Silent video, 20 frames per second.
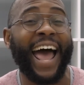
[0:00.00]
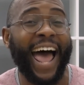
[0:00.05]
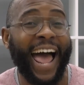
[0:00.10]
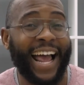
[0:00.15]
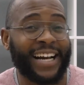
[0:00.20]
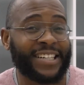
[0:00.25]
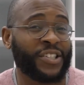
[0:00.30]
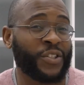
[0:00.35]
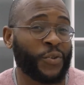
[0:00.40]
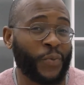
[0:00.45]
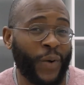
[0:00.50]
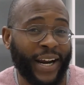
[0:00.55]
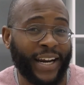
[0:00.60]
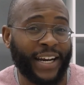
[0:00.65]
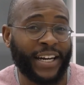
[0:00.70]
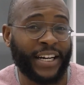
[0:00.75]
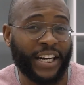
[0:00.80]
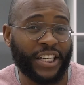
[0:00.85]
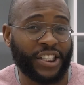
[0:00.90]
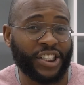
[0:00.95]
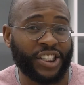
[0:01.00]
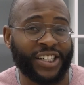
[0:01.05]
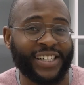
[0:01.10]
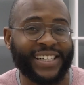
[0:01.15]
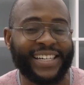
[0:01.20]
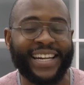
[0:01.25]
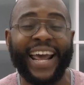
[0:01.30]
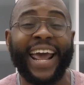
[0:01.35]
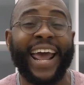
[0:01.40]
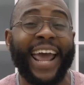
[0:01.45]
action
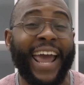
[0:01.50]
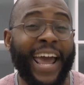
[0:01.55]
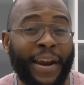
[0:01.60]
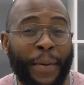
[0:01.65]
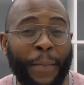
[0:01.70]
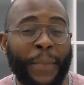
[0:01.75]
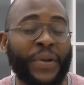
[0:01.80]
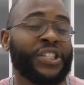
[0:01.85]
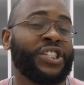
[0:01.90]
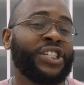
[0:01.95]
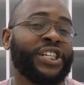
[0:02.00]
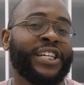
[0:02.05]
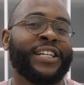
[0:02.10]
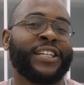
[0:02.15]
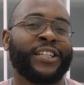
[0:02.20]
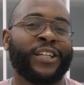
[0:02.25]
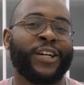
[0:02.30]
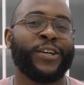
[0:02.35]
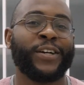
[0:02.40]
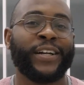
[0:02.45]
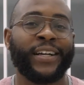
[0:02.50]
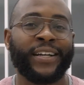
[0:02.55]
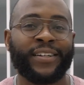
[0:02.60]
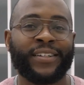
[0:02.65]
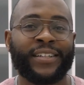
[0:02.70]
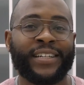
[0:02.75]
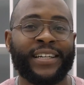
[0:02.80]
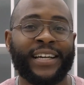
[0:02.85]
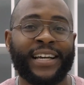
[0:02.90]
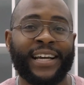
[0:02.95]
recognition, and machine learning.
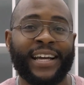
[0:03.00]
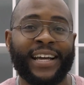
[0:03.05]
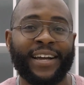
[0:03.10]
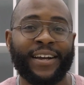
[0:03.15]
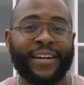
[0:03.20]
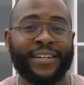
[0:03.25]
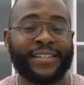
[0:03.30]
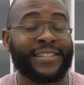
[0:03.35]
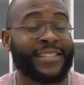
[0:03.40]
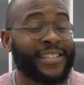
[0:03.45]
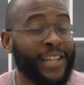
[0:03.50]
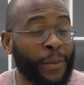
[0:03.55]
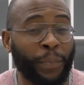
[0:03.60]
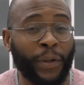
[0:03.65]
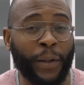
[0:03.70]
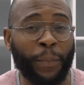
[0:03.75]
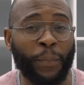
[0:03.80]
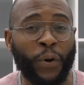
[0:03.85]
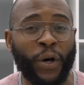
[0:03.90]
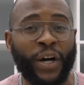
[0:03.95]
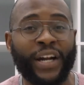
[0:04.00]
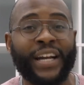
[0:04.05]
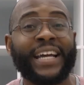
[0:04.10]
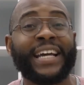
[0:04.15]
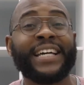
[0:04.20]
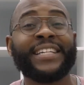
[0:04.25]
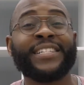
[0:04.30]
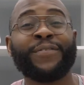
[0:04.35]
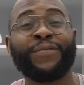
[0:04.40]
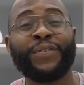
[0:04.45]
Simply put,
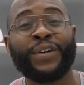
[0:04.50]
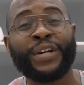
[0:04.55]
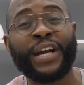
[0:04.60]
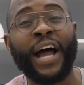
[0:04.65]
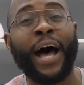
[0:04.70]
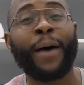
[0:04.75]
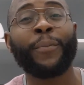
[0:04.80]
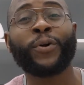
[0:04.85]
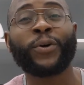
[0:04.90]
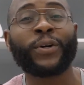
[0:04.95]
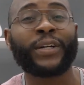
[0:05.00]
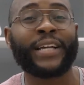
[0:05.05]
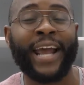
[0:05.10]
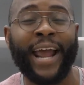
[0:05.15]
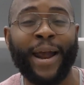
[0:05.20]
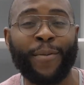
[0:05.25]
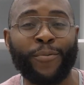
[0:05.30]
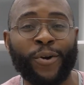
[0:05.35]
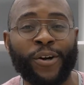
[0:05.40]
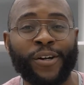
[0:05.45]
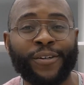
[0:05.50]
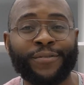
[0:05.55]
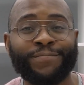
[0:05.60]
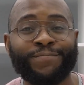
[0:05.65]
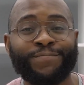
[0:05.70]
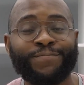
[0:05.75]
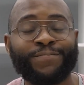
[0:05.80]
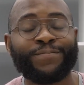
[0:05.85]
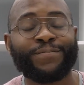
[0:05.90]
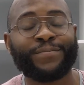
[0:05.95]
it's a phenomenal
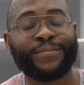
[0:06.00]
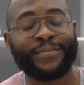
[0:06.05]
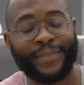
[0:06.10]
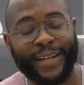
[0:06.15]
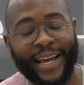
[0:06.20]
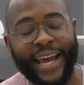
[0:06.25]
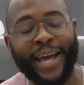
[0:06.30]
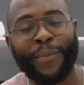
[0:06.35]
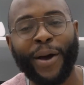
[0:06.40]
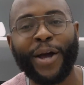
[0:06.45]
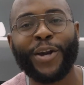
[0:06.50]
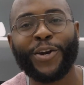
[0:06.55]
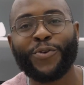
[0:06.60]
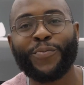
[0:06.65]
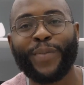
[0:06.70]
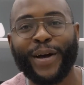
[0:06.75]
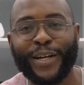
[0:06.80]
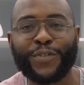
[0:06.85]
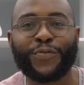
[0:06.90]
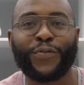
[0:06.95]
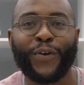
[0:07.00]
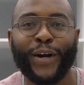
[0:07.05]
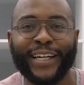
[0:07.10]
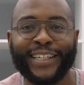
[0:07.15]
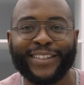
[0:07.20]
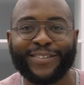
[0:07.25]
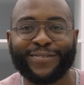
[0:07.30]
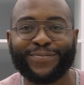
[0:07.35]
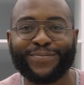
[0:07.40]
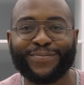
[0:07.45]
camera and my new best
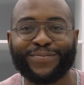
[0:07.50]
friend.